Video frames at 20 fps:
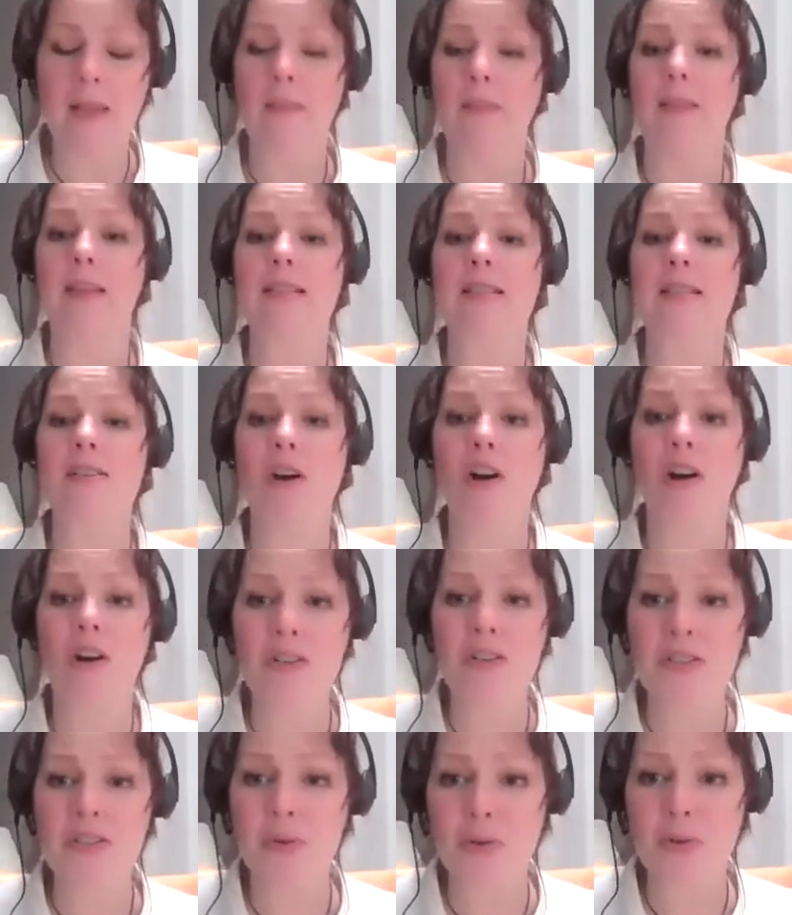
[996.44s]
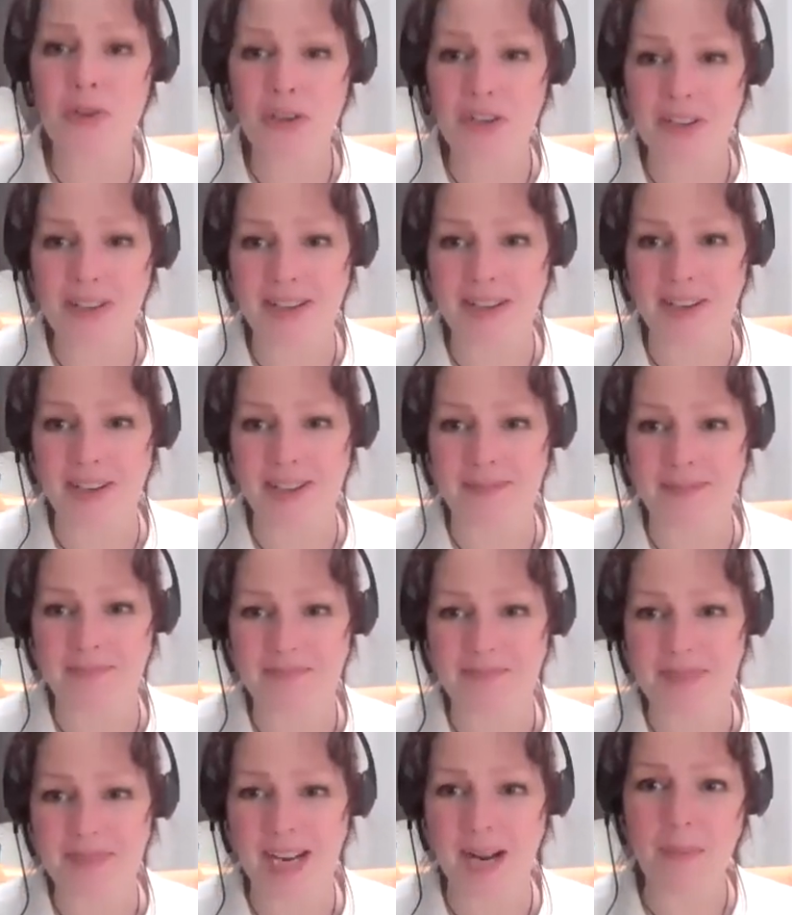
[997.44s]
This is also a good year.
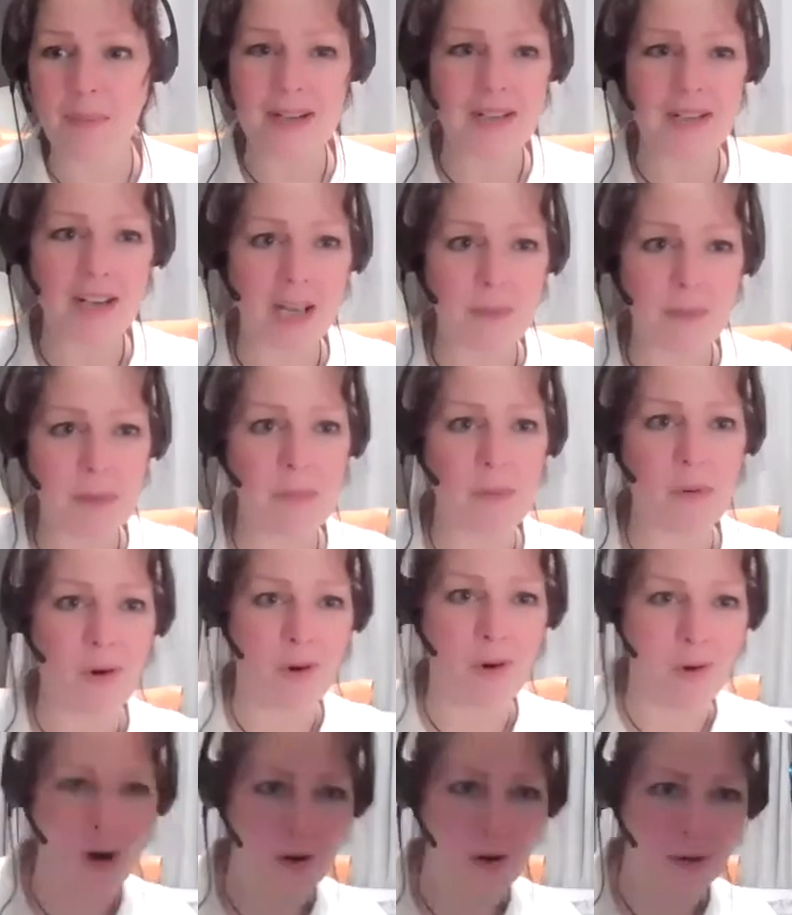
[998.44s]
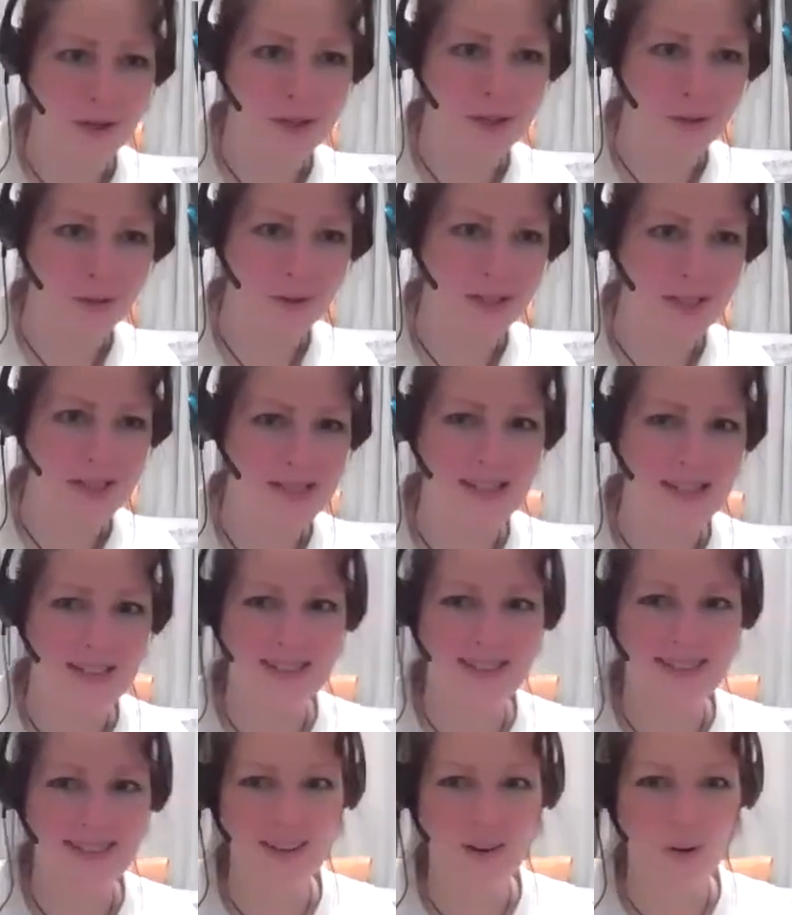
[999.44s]
And I want to talk to people who already do this.
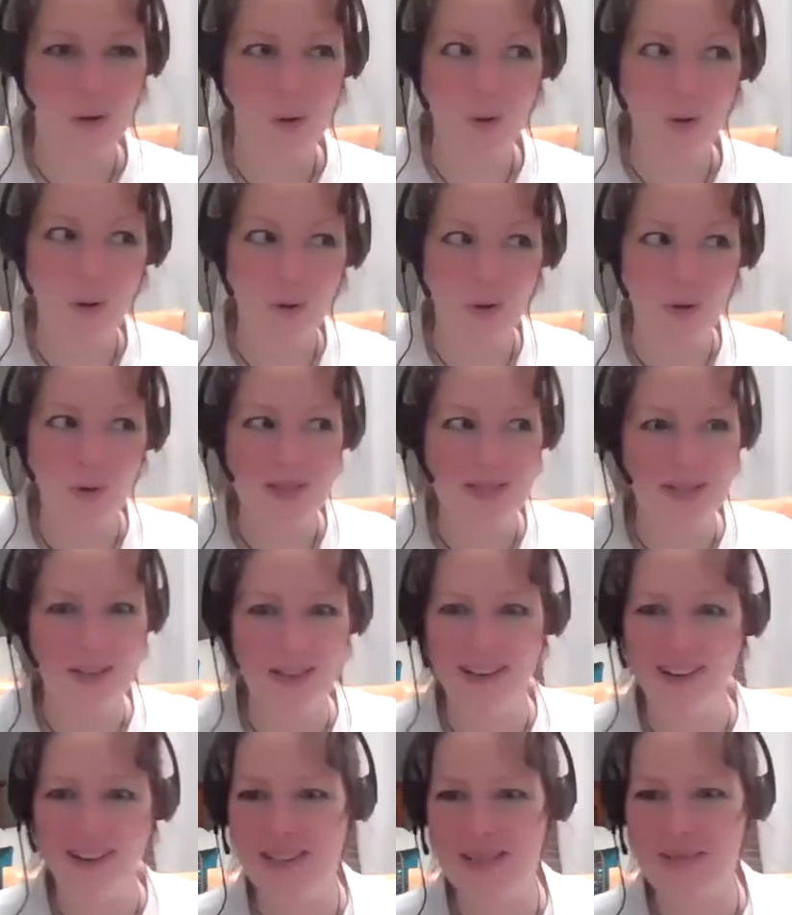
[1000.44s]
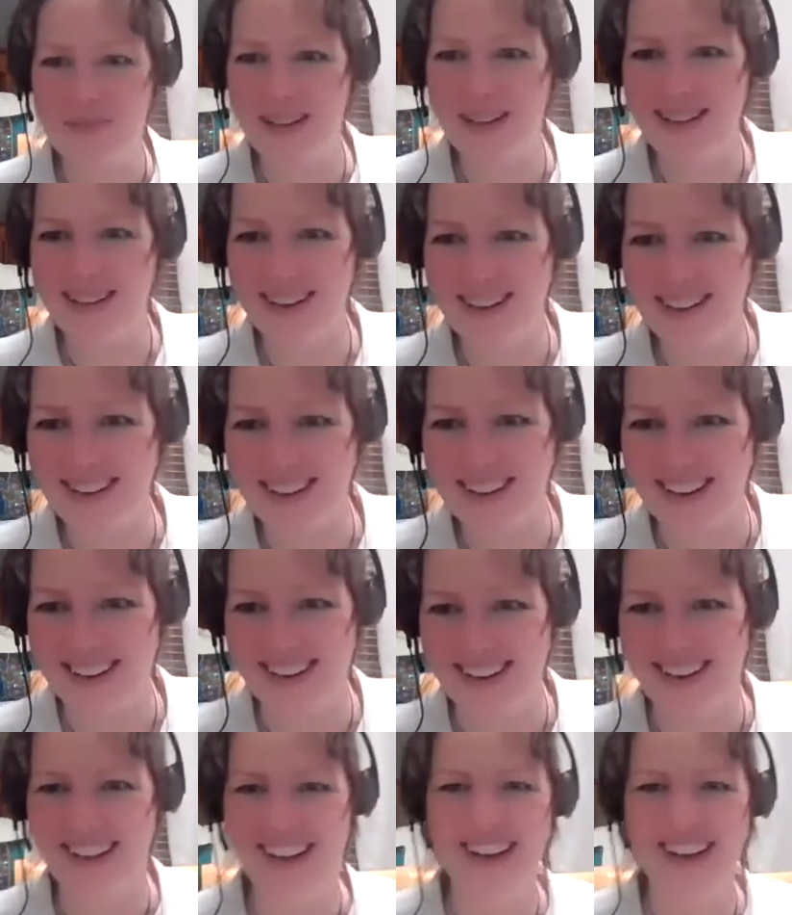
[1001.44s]
See, there goes my light again.